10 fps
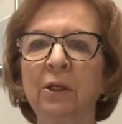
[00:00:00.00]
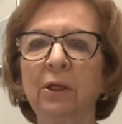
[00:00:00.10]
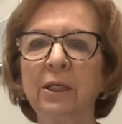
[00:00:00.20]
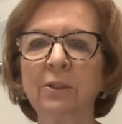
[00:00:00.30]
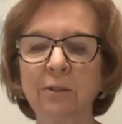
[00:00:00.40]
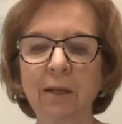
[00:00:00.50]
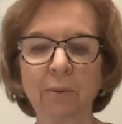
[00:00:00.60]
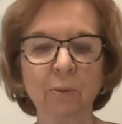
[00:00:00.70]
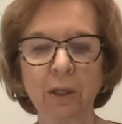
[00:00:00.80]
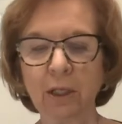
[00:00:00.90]
All right, so now
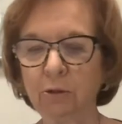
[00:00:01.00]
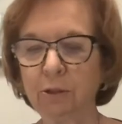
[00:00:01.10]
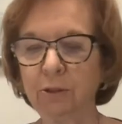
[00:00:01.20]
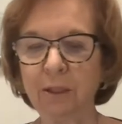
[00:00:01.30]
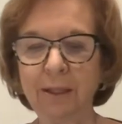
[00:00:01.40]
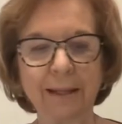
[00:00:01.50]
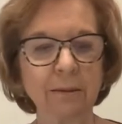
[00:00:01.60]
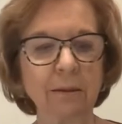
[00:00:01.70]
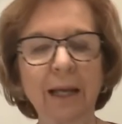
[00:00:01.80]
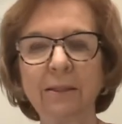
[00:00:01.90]
we want to go to the
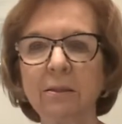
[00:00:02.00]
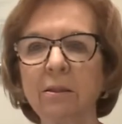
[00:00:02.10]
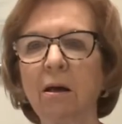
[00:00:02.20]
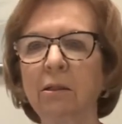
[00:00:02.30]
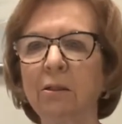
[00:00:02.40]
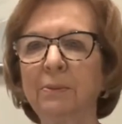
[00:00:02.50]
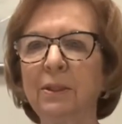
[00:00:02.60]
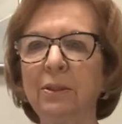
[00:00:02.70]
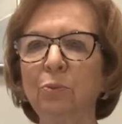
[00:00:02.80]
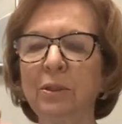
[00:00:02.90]
next lightest color
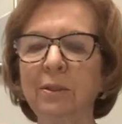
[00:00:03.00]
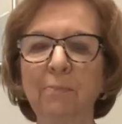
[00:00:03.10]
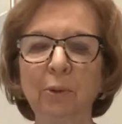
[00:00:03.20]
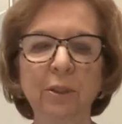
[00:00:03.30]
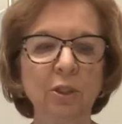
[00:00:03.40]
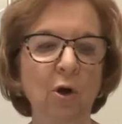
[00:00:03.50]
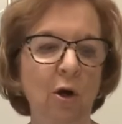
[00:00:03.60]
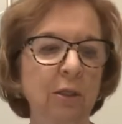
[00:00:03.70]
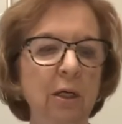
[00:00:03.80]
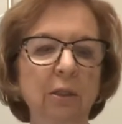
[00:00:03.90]
because once I put a
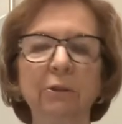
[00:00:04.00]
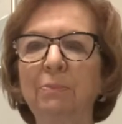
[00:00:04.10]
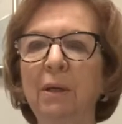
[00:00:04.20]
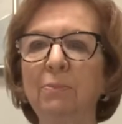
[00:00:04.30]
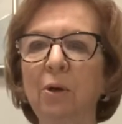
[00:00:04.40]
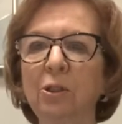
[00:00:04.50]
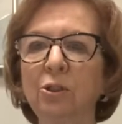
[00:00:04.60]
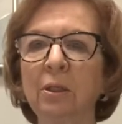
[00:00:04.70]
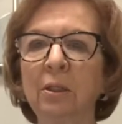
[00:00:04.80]
dark color in my brush,